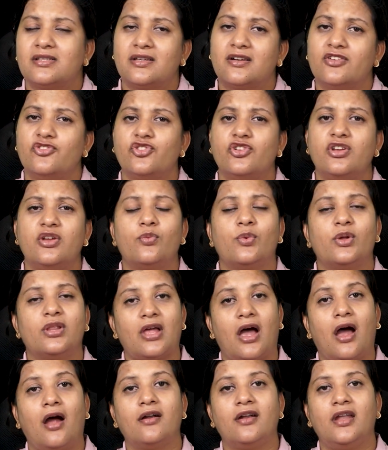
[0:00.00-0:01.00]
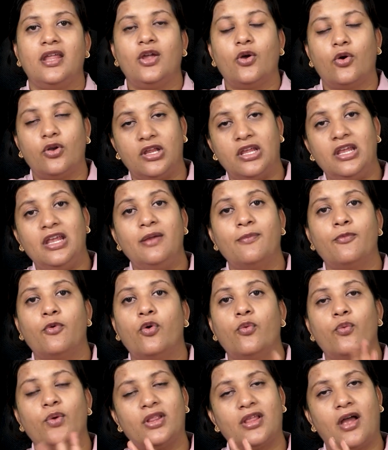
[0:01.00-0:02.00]
surgery with R T or
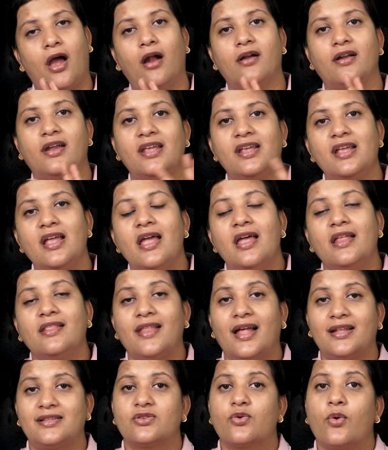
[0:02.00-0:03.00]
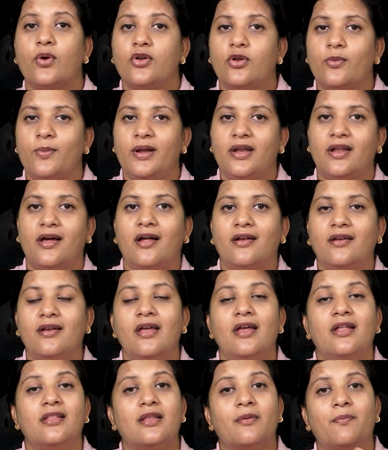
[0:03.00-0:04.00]
chemo with R T. That's going to be done.
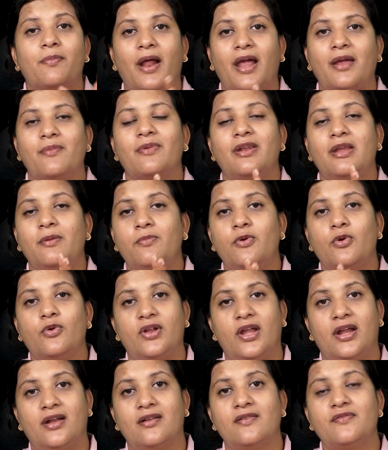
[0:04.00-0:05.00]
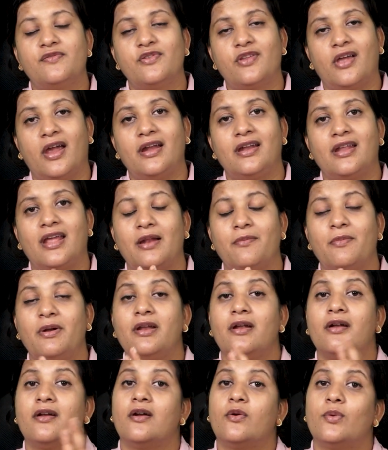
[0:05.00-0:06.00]
The primary putative site can be
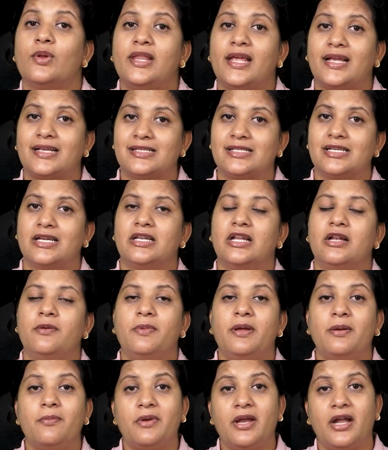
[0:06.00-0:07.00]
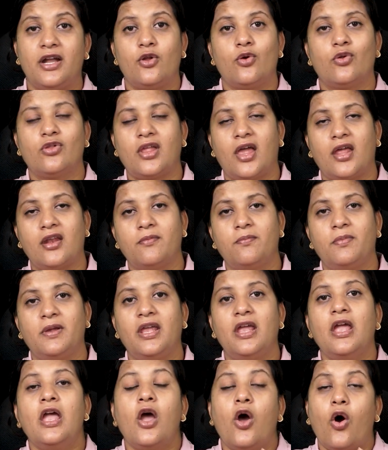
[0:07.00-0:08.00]
treated with external beam
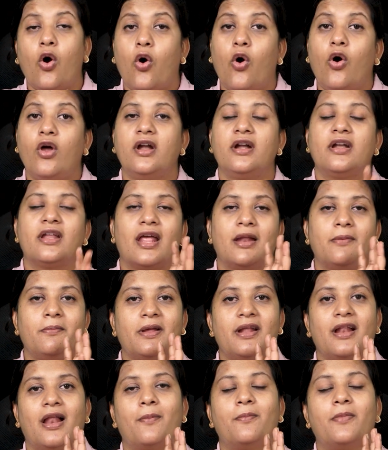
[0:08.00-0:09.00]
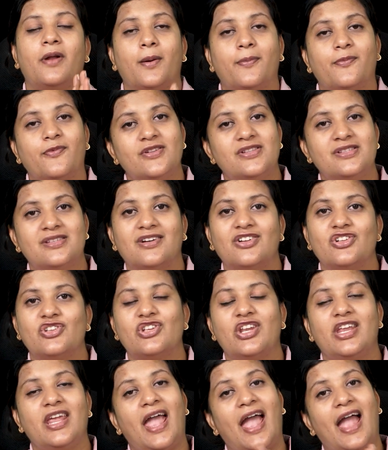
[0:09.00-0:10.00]
radiotherapy, or it can be clubbed up with
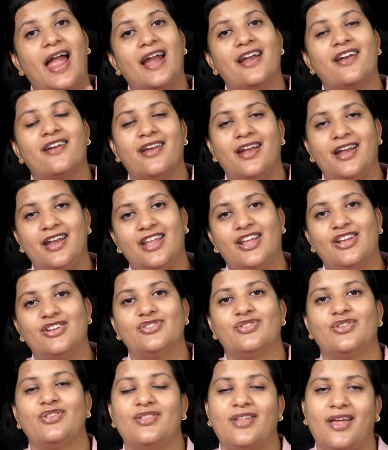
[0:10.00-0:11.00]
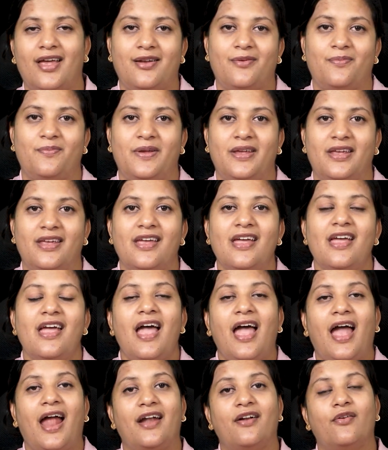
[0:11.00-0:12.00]
surgery and radiation therapy.
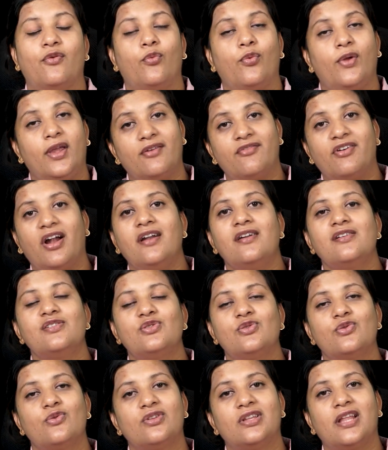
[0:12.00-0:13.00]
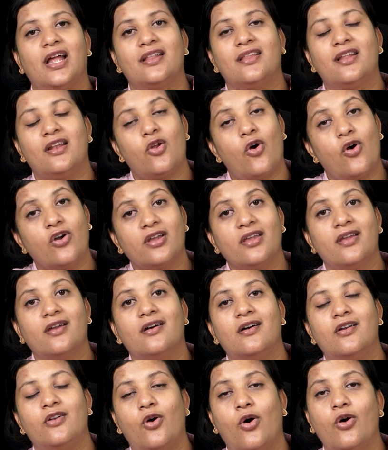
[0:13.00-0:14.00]
And we've understood that the longer,
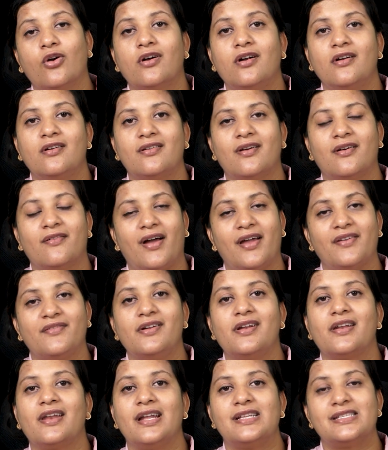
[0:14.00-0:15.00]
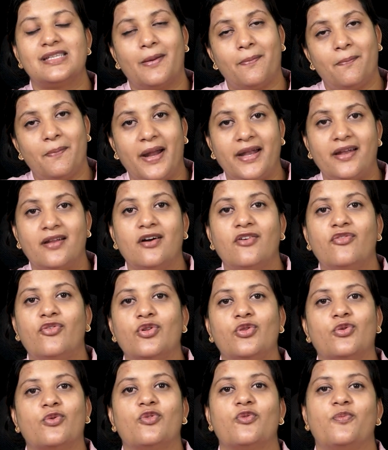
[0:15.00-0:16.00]
longer survival rates are better for
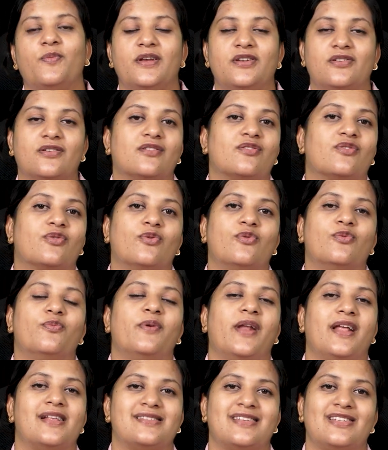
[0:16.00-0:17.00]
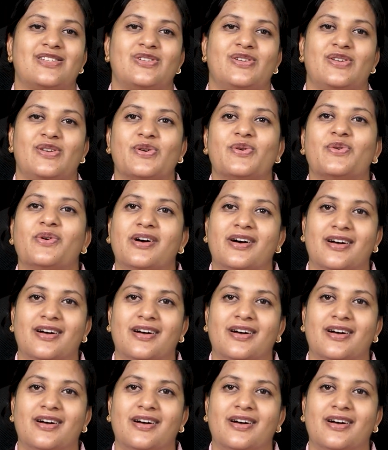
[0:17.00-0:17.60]
those patients who present to you